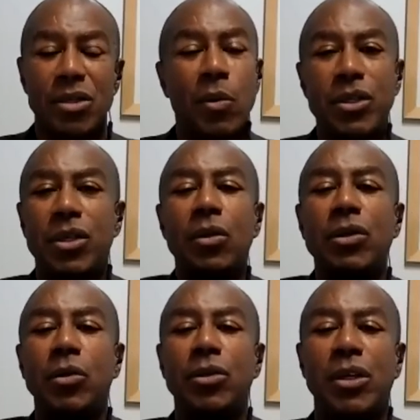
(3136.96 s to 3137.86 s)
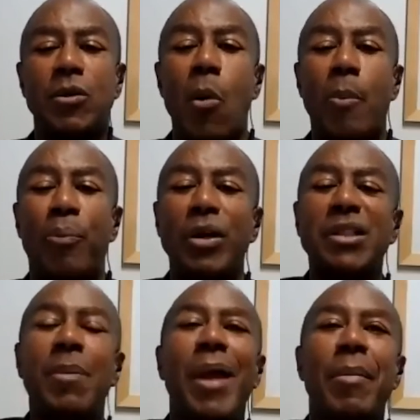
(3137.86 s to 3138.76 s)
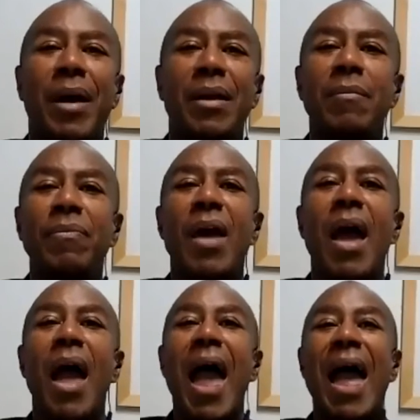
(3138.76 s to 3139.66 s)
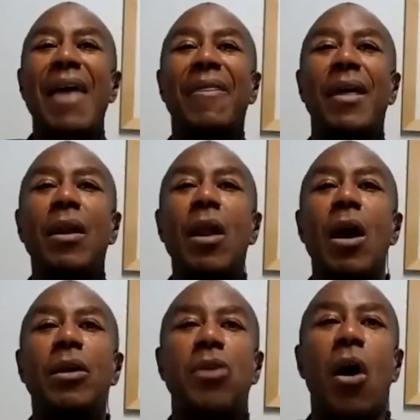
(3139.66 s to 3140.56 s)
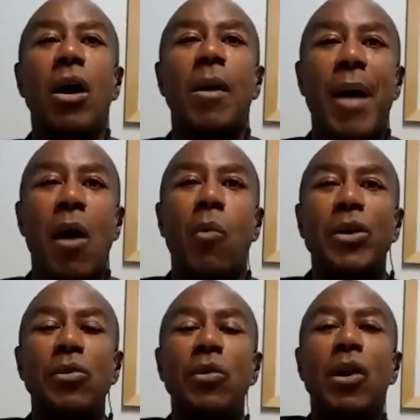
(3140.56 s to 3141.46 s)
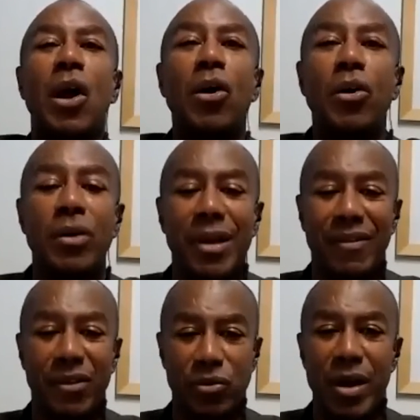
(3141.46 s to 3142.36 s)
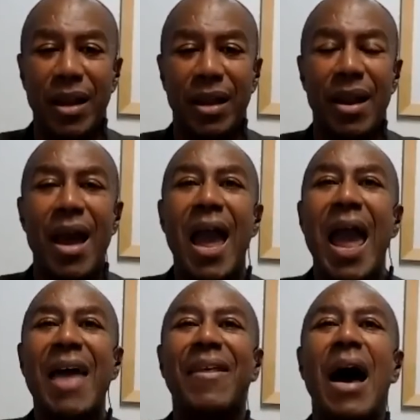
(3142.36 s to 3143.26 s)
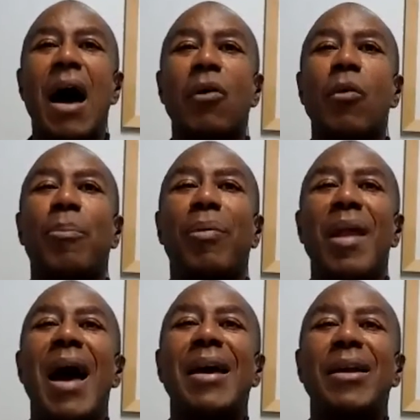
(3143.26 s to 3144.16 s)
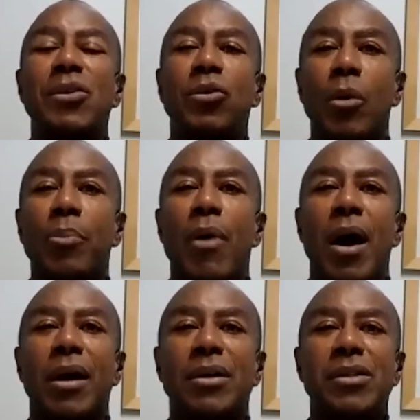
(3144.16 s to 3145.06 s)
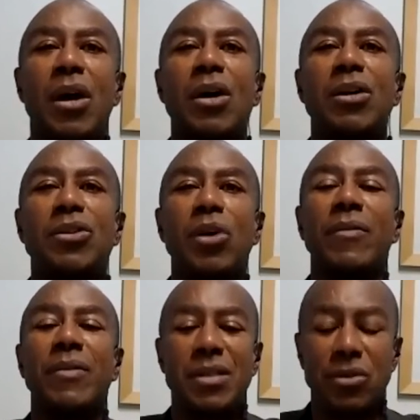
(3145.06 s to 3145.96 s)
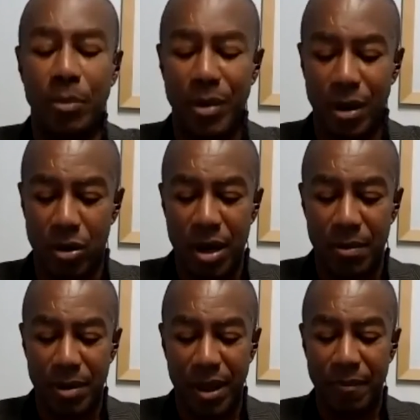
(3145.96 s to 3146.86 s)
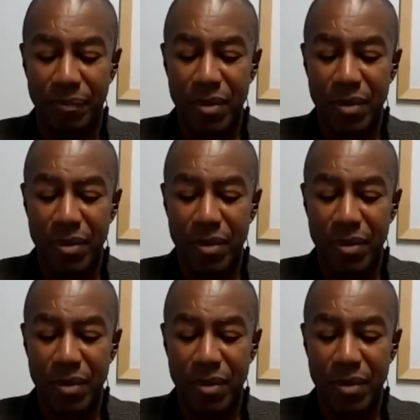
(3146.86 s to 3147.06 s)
So what you do is you just go push the play button and then talk about what you learned in the training and then how to apply it to your products, services, or company.